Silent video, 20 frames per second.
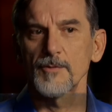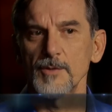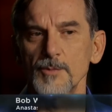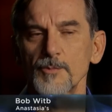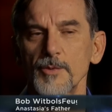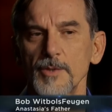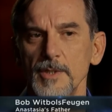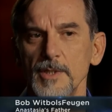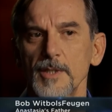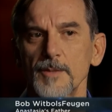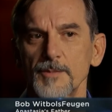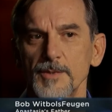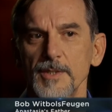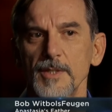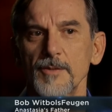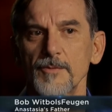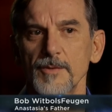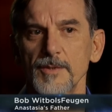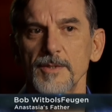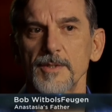was pretty
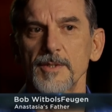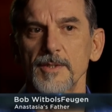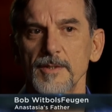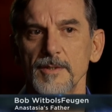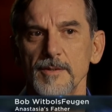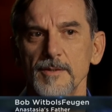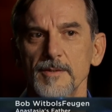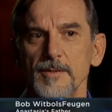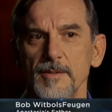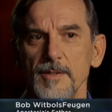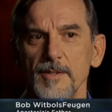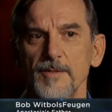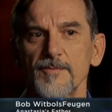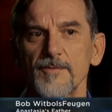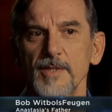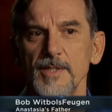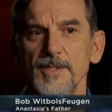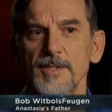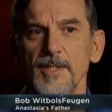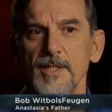upset with the,
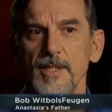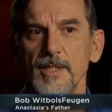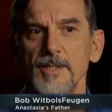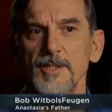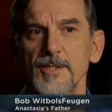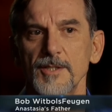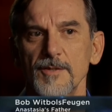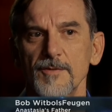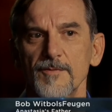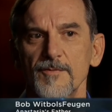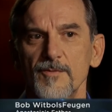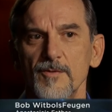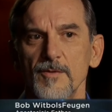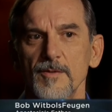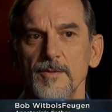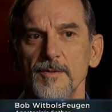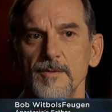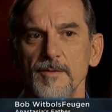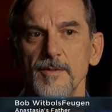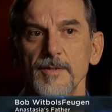investigation
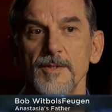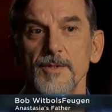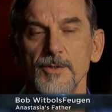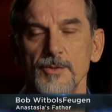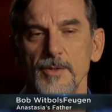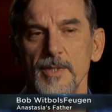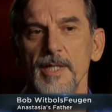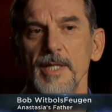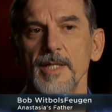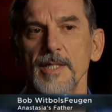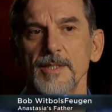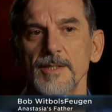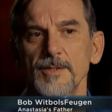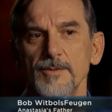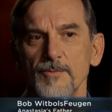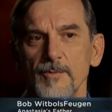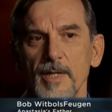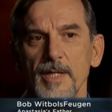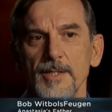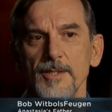for trying
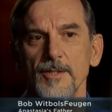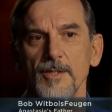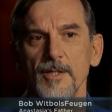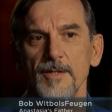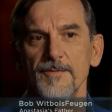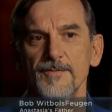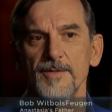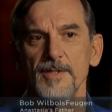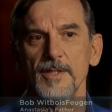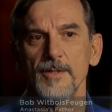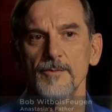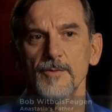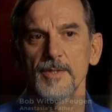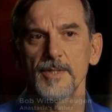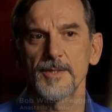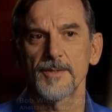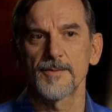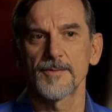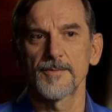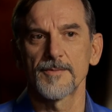to write it off that way.